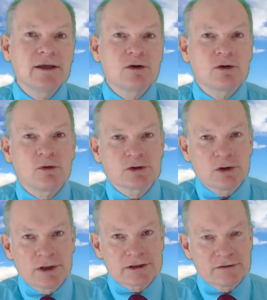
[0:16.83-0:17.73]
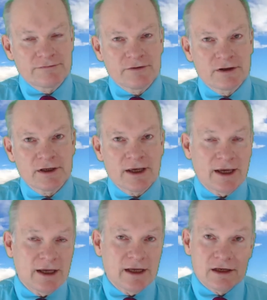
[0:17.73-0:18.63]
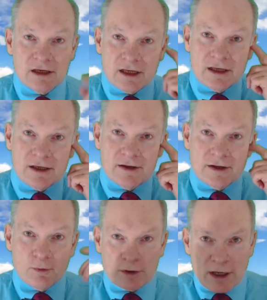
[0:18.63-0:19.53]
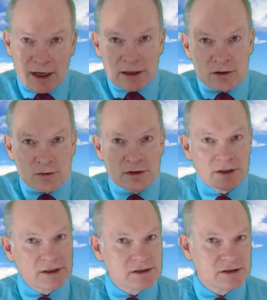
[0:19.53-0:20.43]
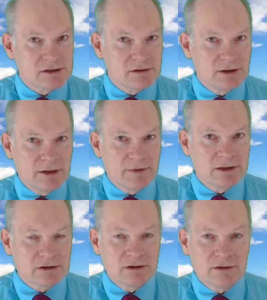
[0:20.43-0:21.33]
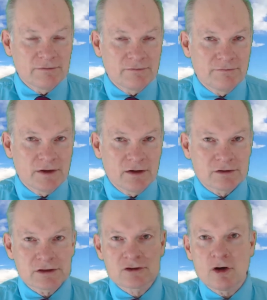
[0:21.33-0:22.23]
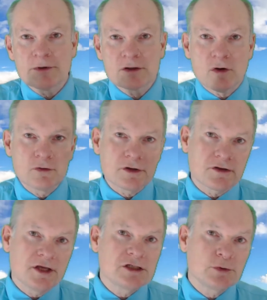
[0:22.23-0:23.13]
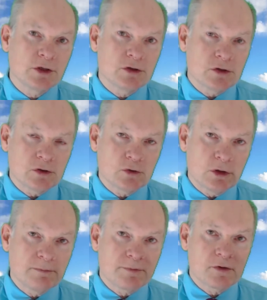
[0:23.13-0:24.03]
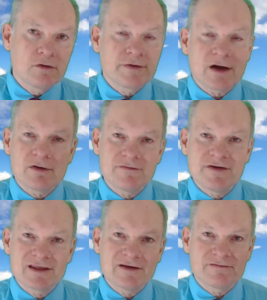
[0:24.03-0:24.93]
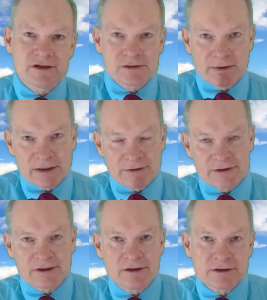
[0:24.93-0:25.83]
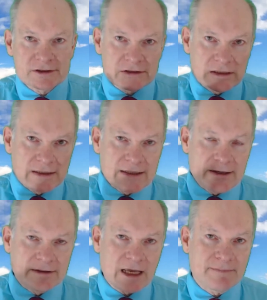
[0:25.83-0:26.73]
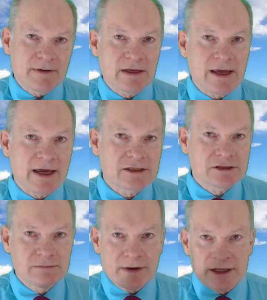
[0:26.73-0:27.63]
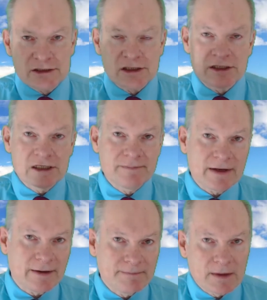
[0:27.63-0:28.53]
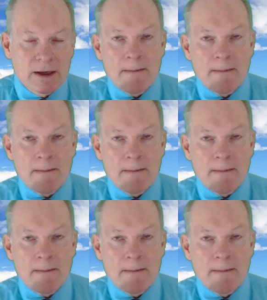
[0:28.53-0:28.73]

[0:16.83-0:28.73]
You can also listen further, and what I do in these emails and videos is comment on the things we can do to improve our effectiveness, better results, take better action, manage and lead better.